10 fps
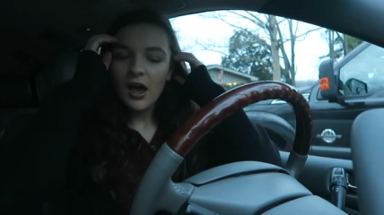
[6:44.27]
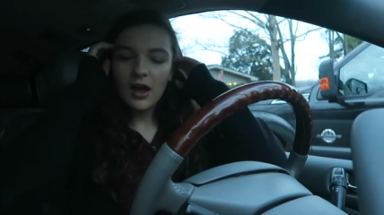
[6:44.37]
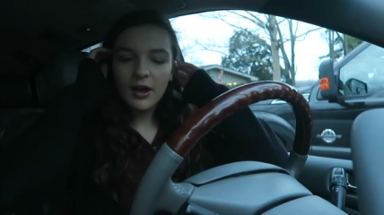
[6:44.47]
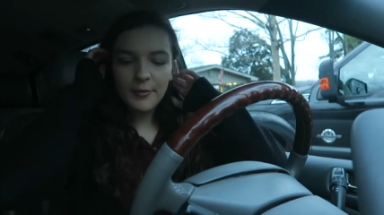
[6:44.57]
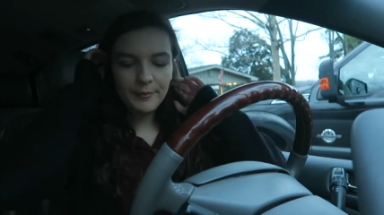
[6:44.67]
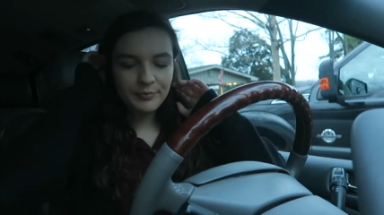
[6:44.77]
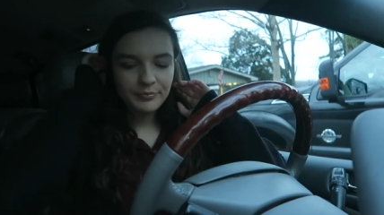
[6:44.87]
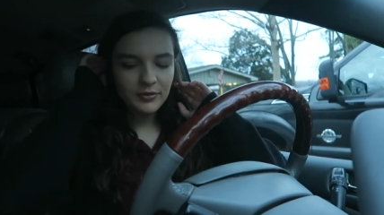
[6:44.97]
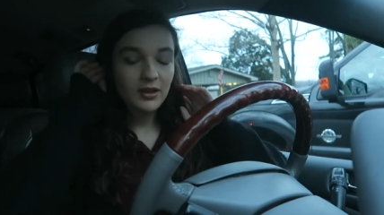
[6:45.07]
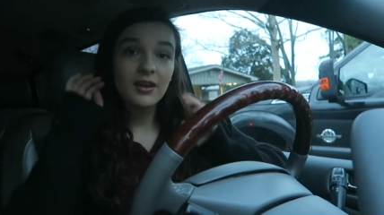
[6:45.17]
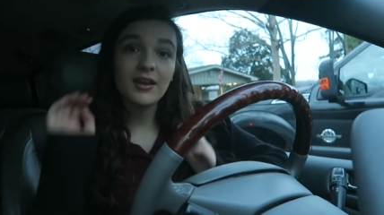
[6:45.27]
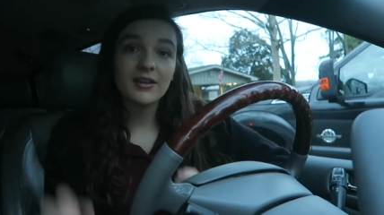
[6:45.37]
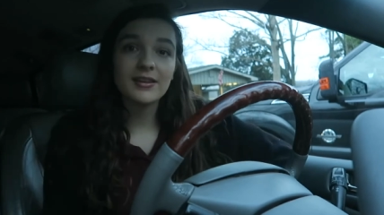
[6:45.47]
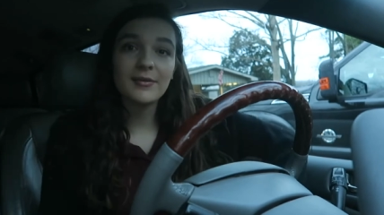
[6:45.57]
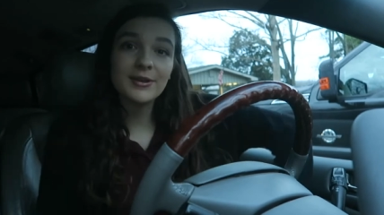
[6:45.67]
Um,
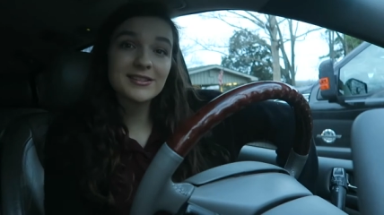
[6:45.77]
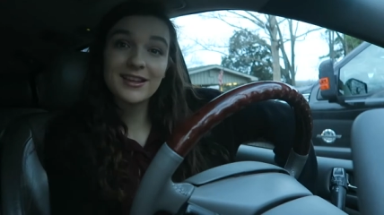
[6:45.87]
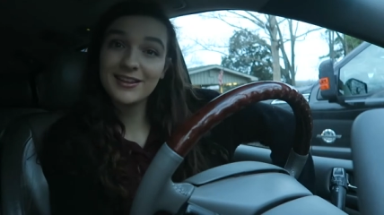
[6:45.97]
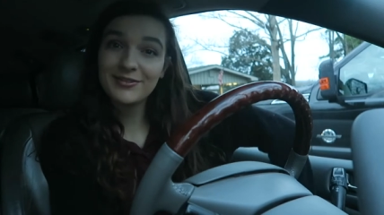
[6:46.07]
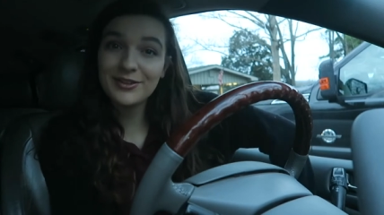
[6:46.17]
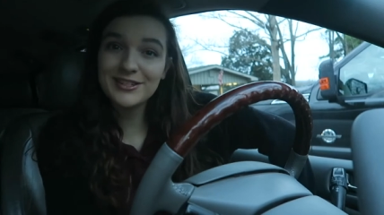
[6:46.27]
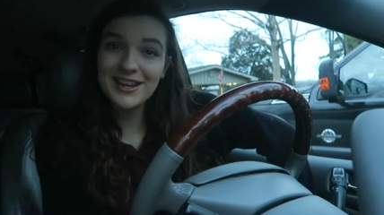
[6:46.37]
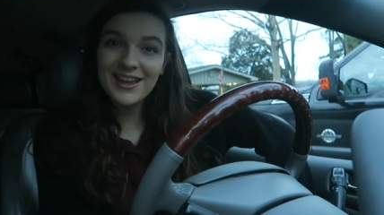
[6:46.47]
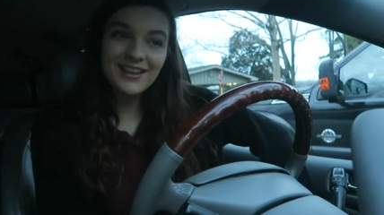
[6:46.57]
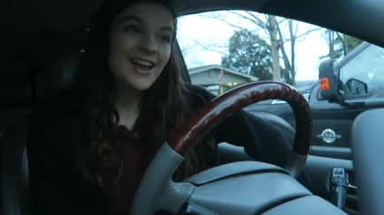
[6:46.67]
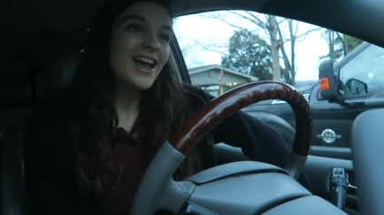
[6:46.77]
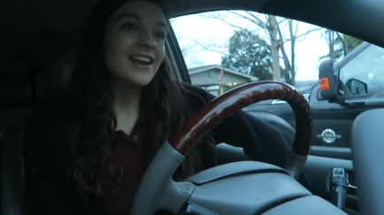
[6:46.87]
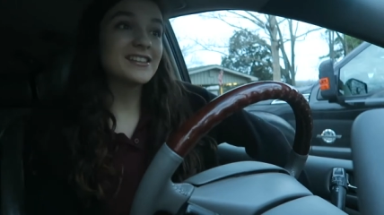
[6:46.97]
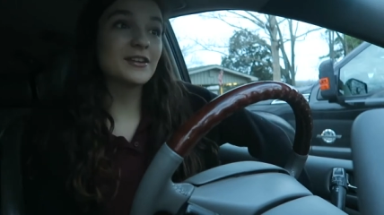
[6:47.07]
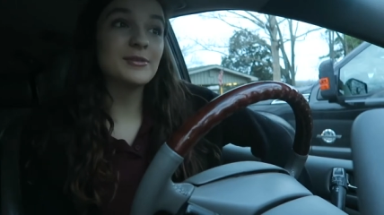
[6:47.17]
and I'm excited for today,
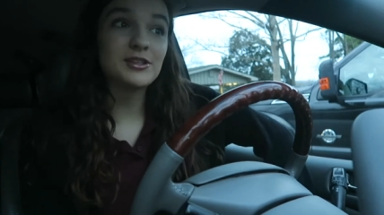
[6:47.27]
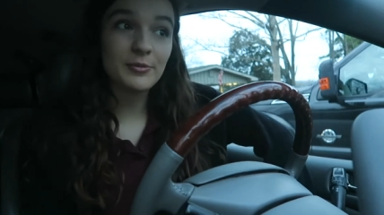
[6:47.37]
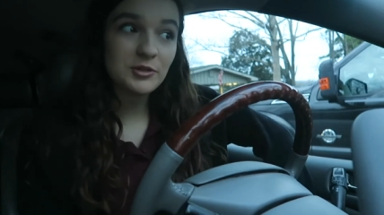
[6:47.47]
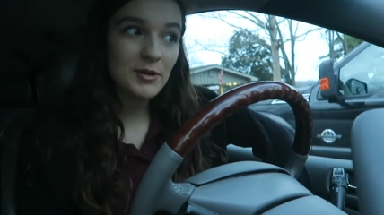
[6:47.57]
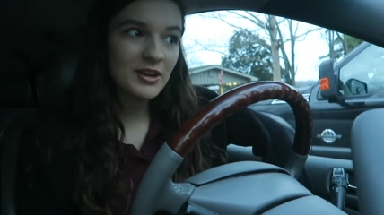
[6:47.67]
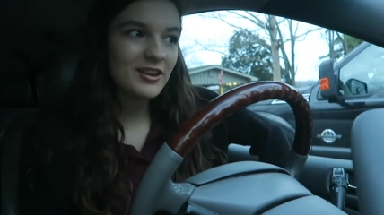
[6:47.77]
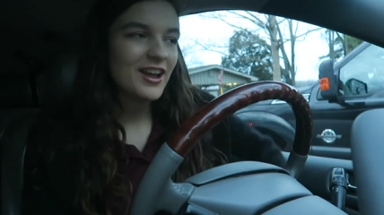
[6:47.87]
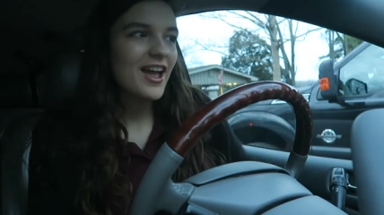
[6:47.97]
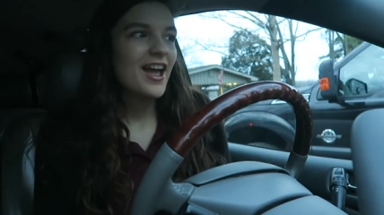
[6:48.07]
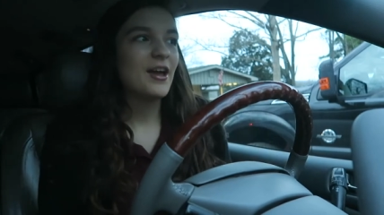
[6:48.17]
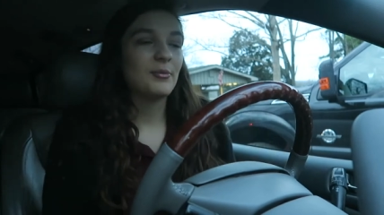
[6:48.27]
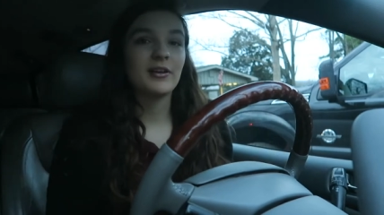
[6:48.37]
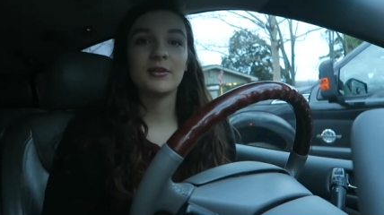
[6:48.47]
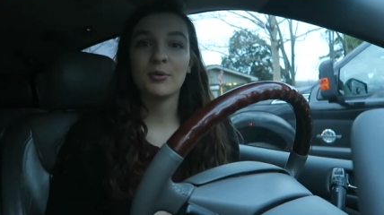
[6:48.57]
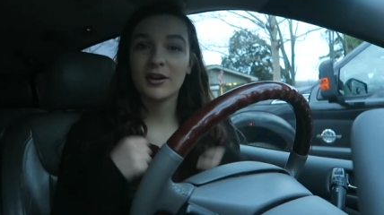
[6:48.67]
and it's gonna be so much better, and we're
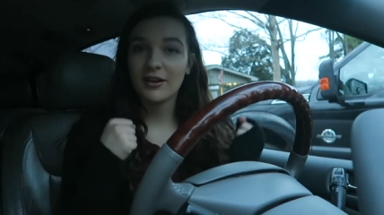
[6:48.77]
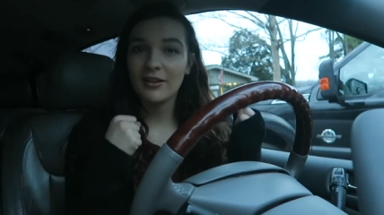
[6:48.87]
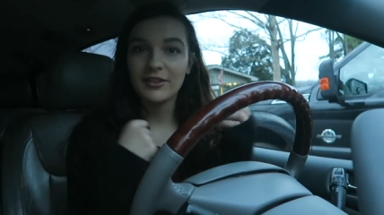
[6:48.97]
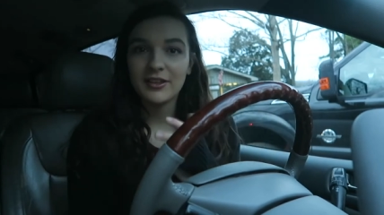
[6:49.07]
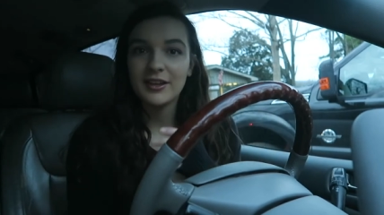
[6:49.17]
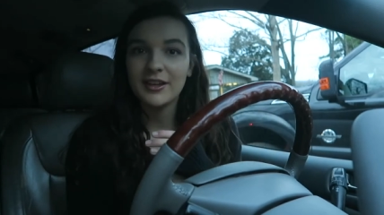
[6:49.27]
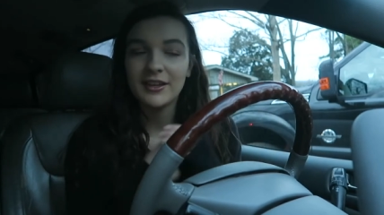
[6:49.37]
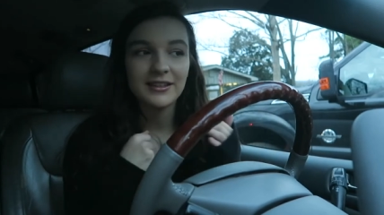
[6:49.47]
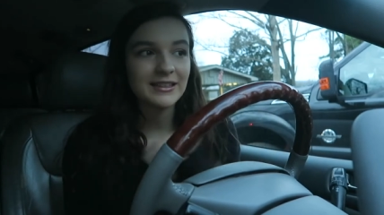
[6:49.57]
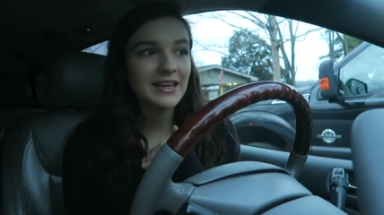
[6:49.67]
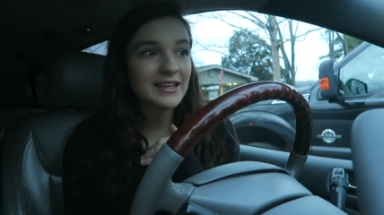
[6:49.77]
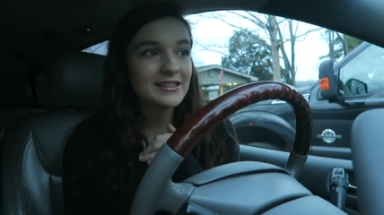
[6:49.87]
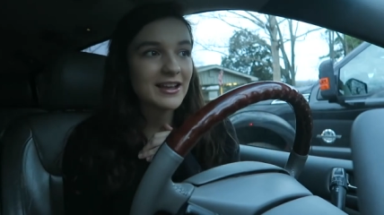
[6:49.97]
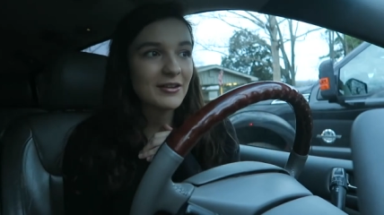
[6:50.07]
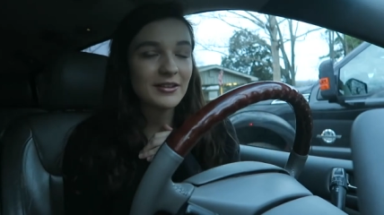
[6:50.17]
gonna work all the
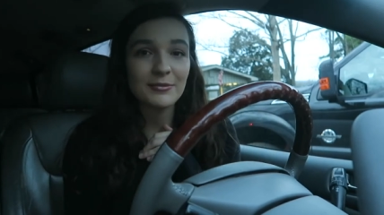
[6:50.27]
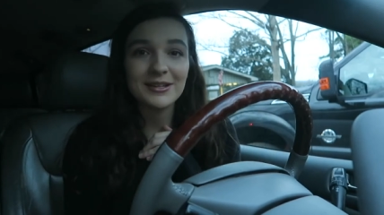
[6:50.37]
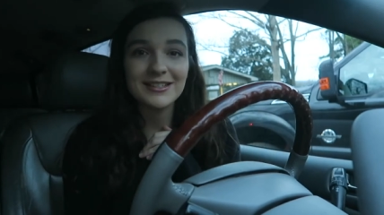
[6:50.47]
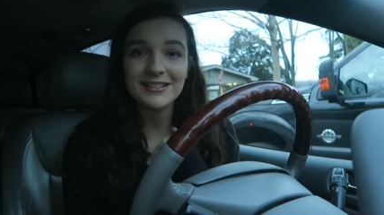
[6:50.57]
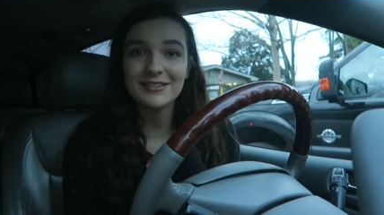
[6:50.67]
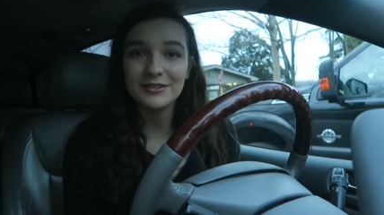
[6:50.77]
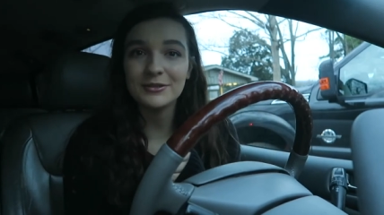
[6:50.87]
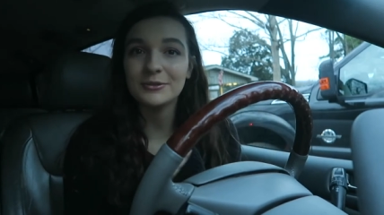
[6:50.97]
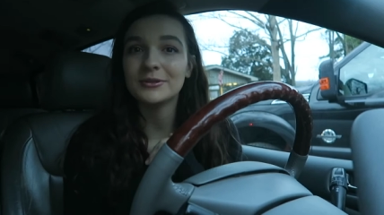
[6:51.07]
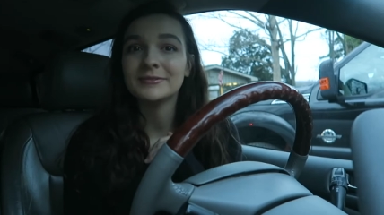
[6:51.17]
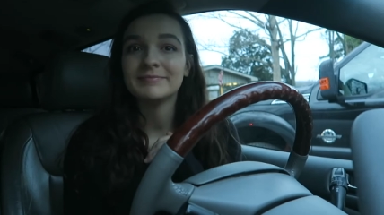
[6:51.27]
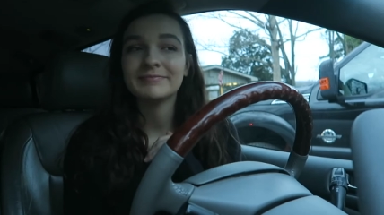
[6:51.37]
kinks out that we didn't do